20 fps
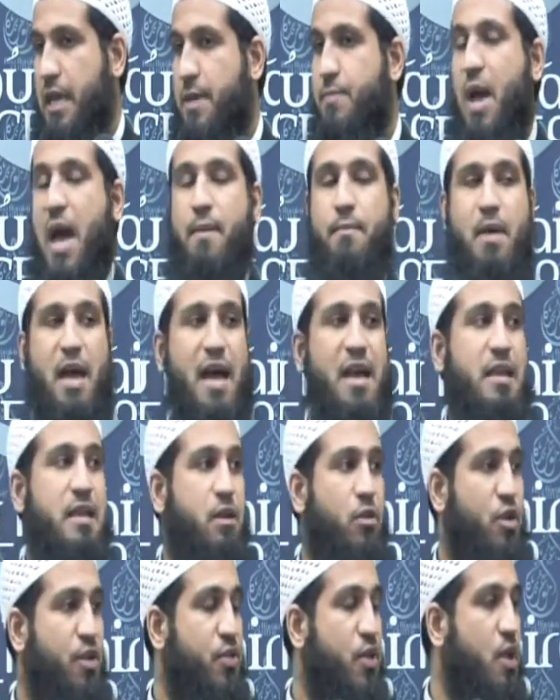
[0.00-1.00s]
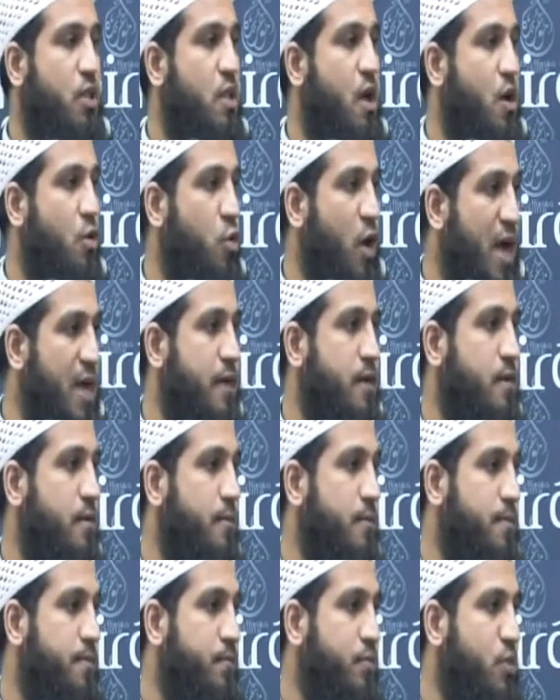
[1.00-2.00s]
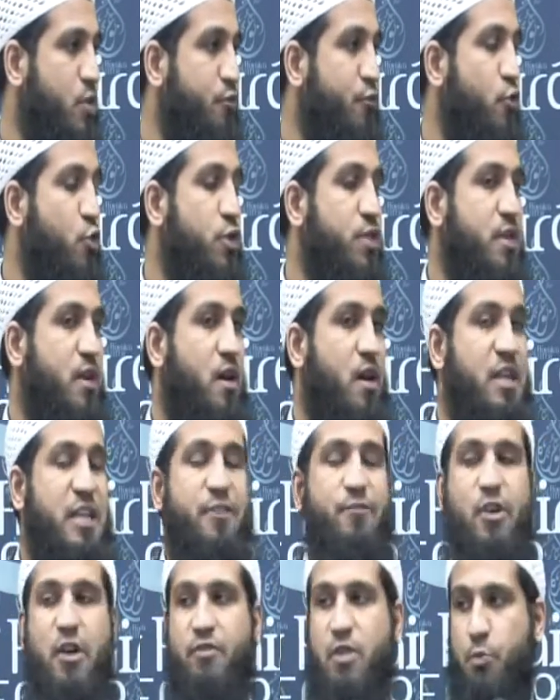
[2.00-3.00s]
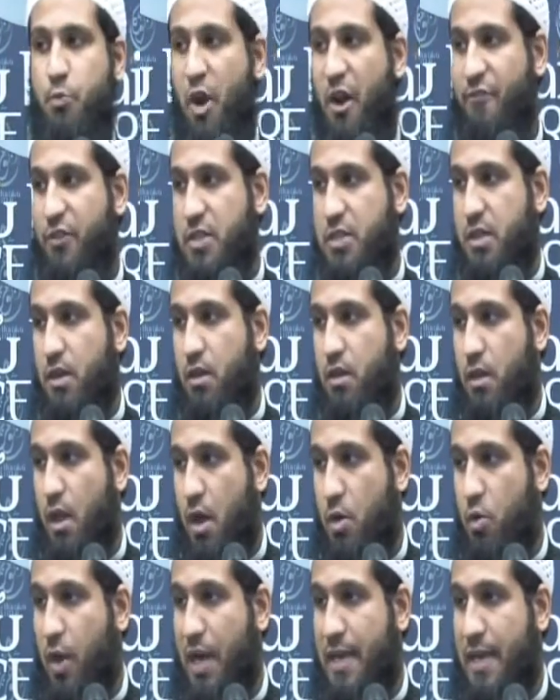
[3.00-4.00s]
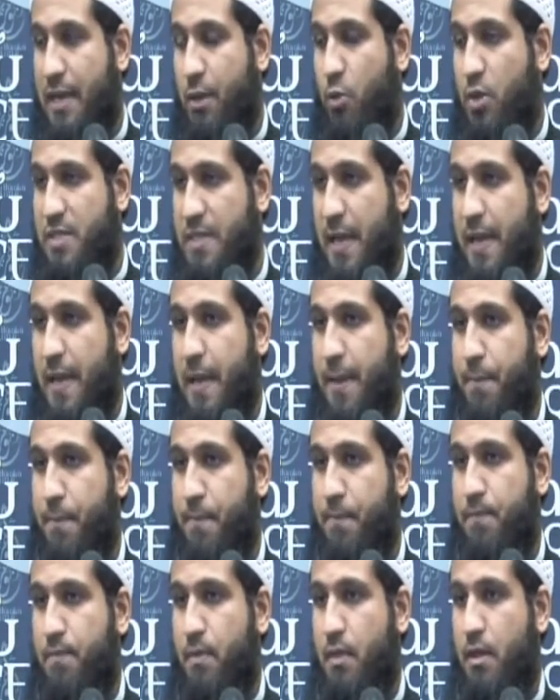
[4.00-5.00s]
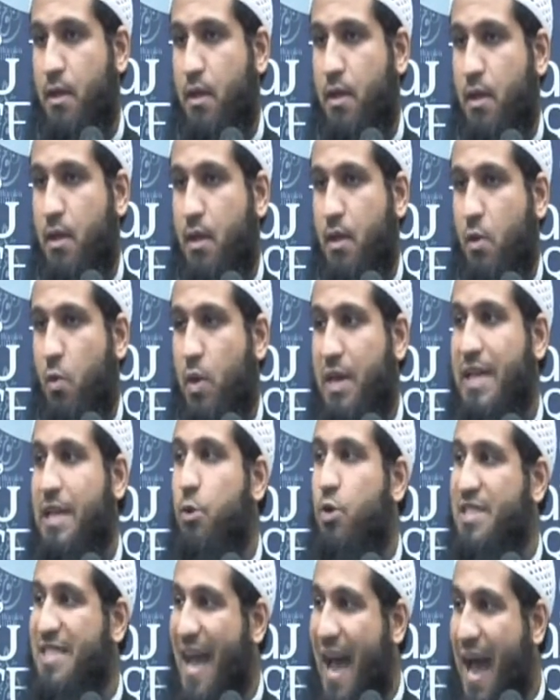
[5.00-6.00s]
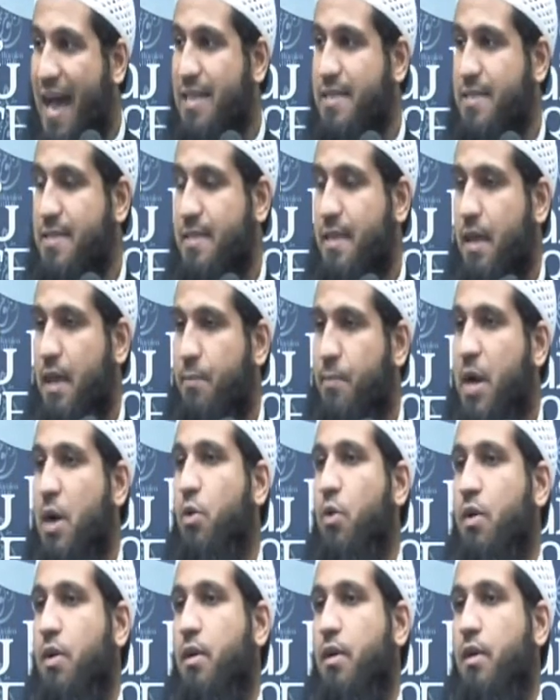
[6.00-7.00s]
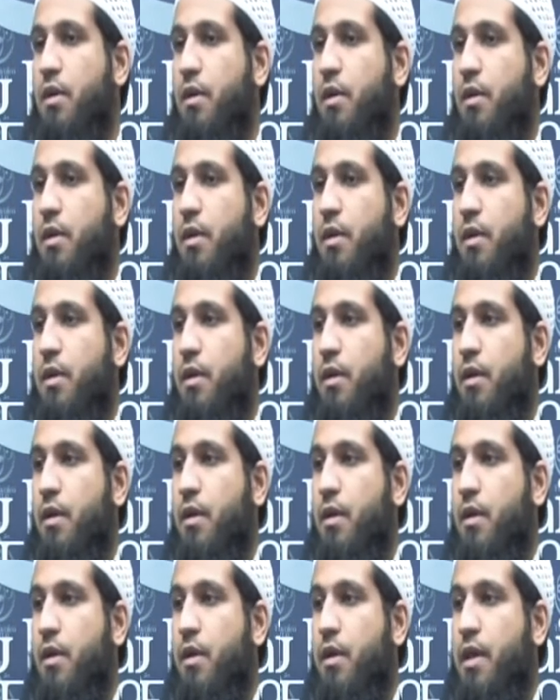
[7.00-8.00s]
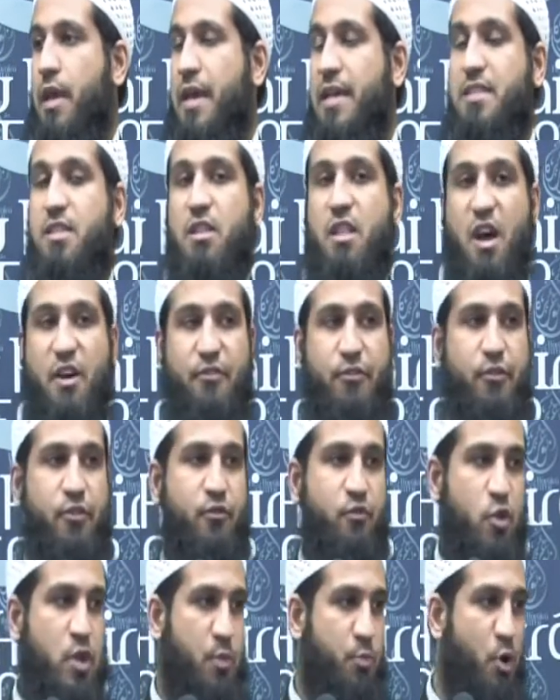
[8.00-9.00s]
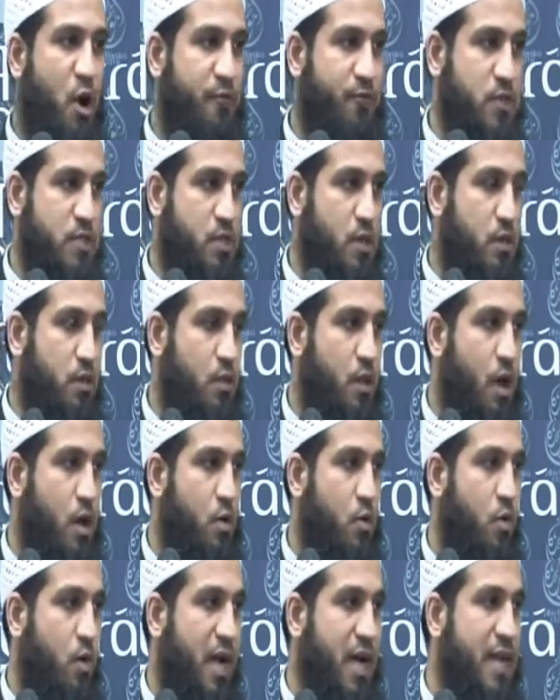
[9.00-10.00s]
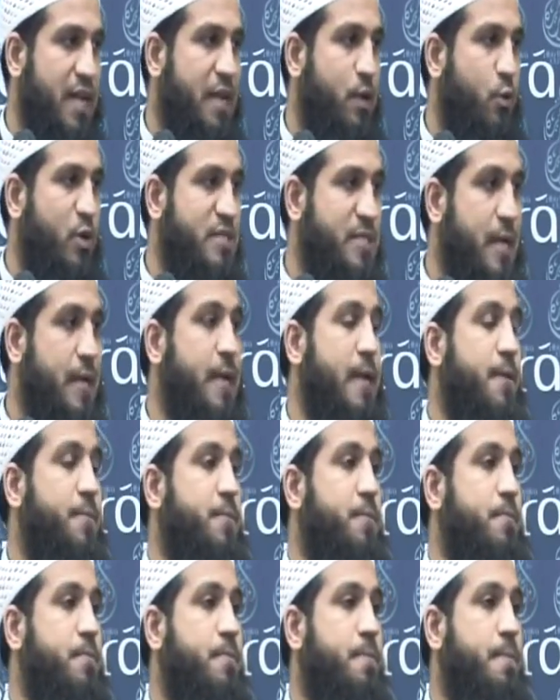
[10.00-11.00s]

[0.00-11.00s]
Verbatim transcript: Imam Ali radiallahu anhu, the fourth Khalifa of the Prophet sallallahu alayhi wa sallam, when he was asked about his love for the Prophet sallallahu alayhi wa sallam,